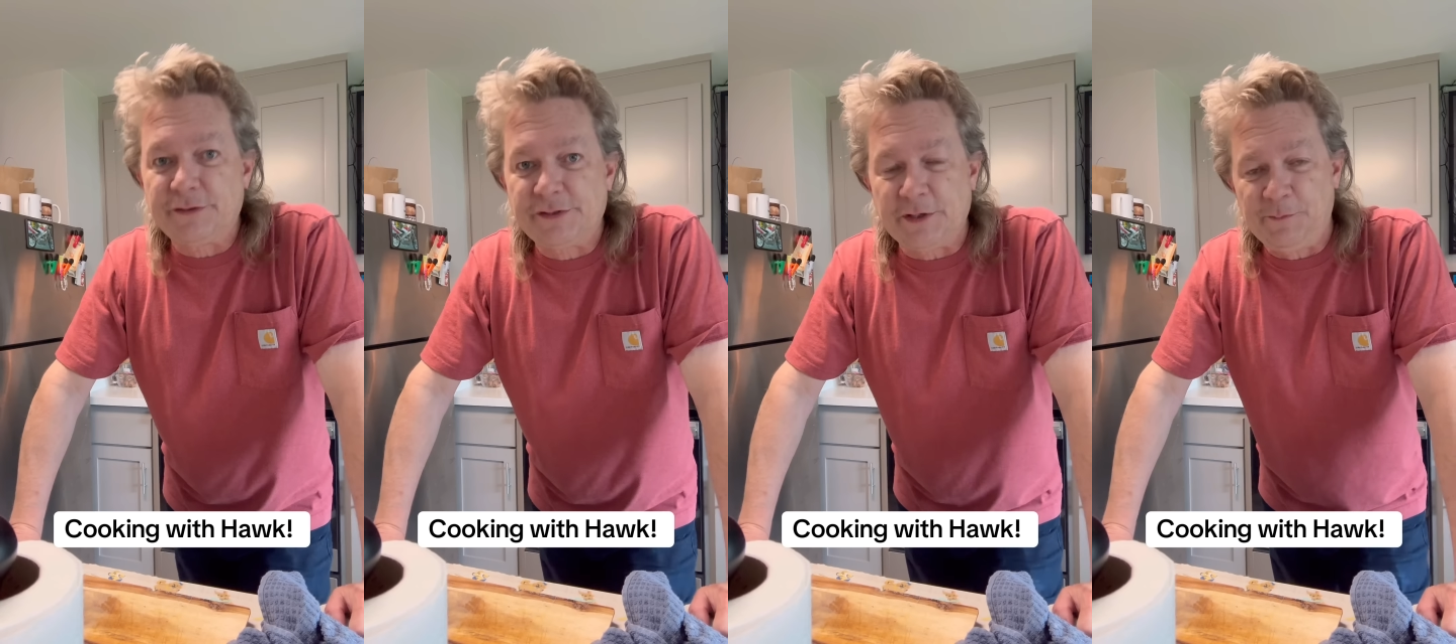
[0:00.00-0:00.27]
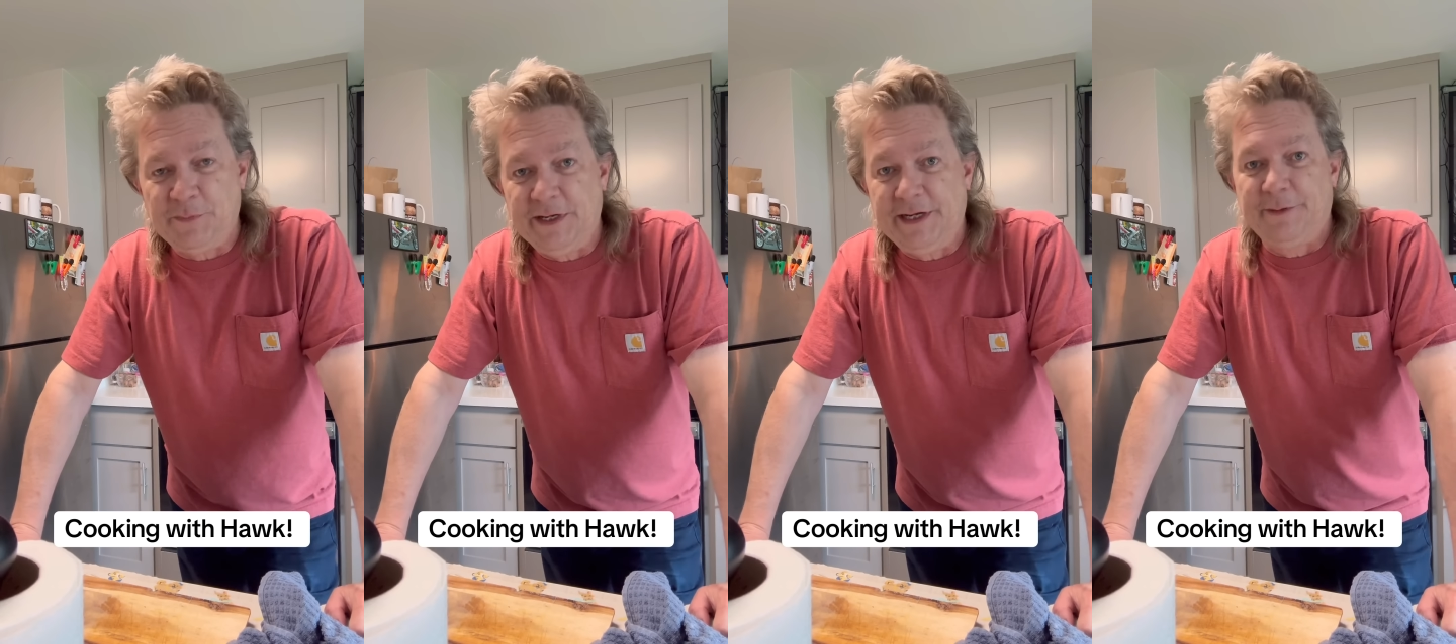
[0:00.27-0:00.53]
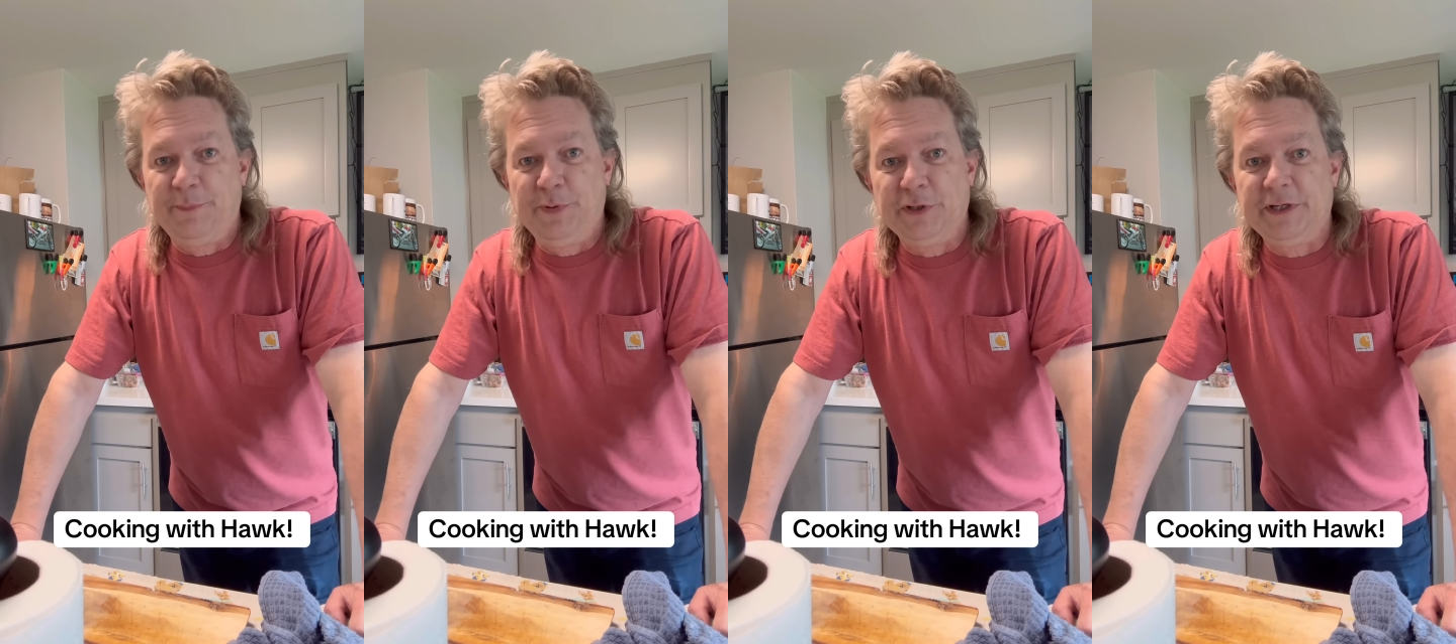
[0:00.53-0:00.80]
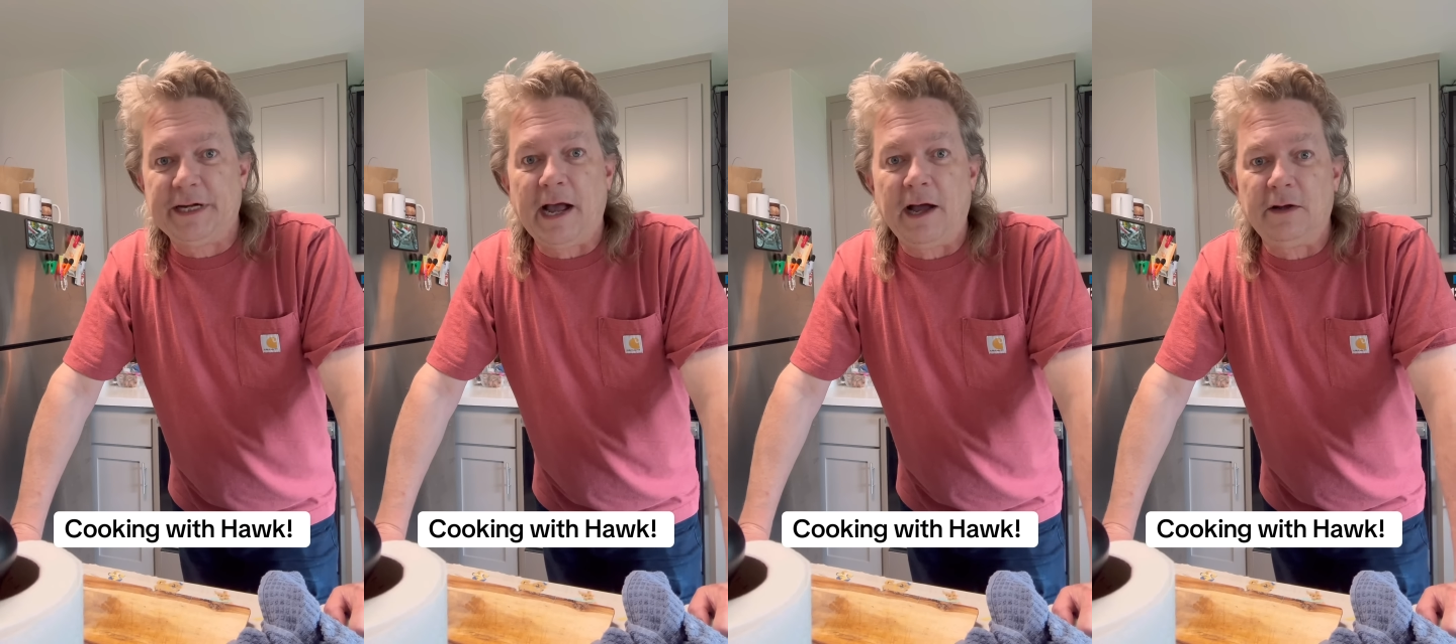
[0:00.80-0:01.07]
something and put
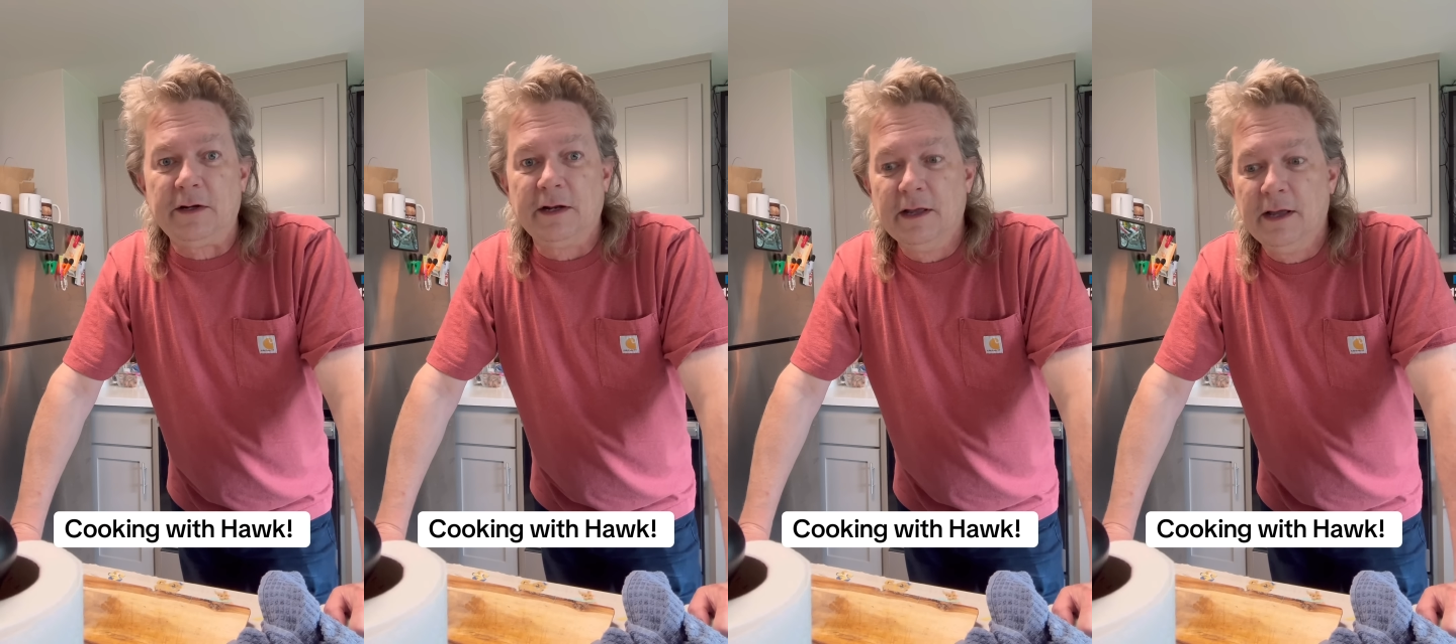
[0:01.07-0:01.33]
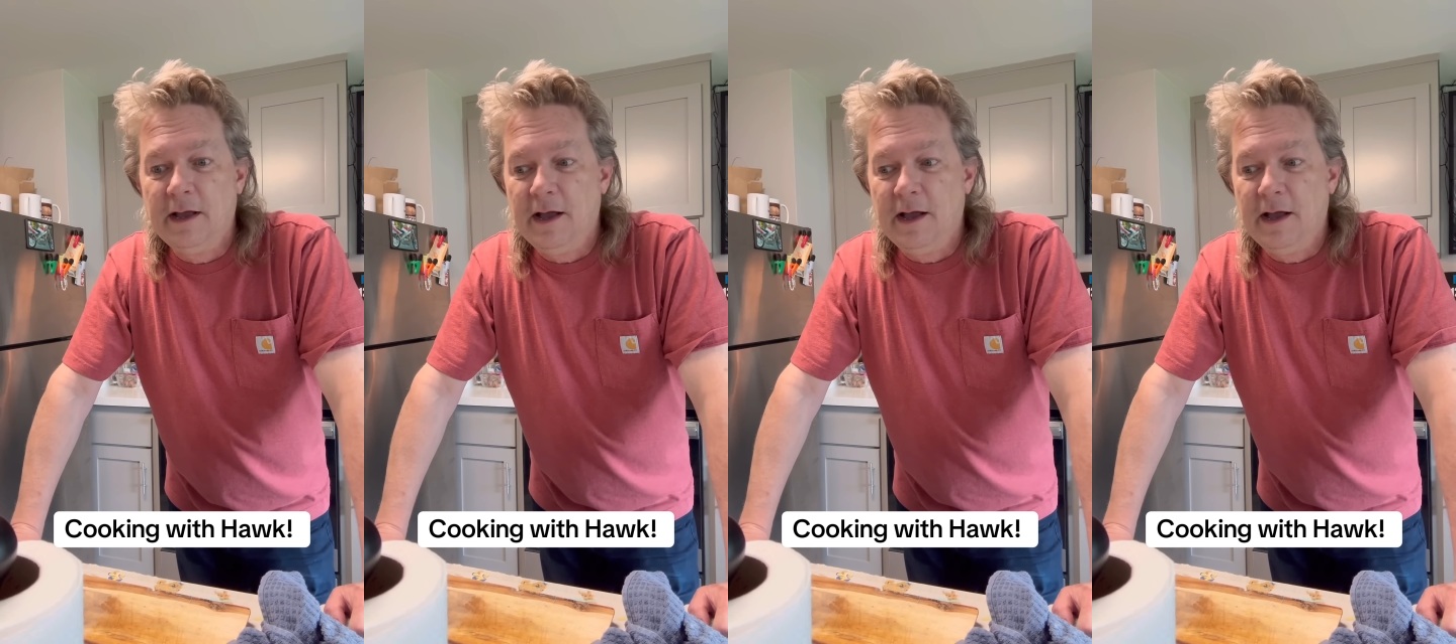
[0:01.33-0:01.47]
it out